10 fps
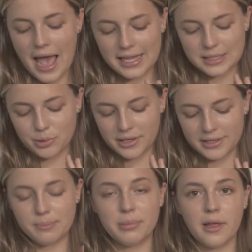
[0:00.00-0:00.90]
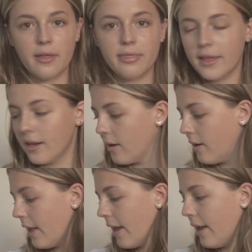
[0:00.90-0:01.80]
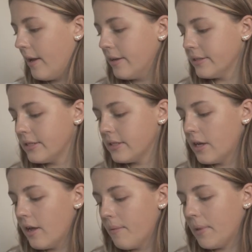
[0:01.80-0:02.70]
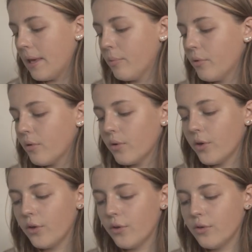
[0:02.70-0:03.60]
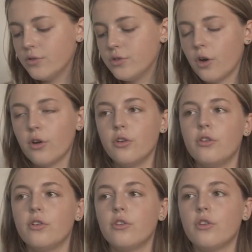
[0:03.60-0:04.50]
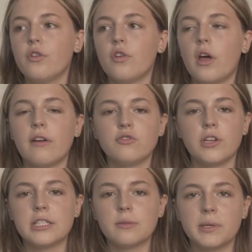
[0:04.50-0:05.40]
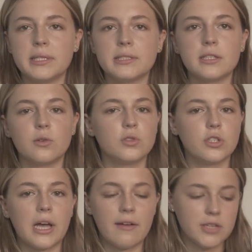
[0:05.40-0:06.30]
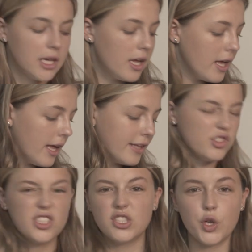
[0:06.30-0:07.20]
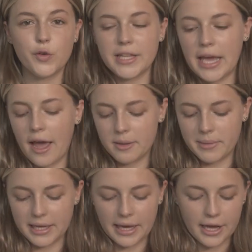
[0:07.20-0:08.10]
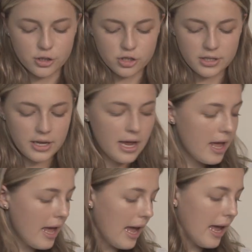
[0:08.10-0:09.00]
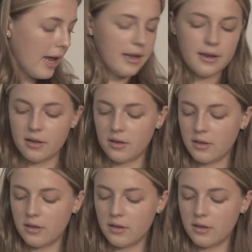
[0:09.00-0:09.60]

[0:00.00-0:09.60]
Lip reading: Aspirin is a blood thinner, and people who don't have transplants can also have it. It's just an over-the-counter medication, and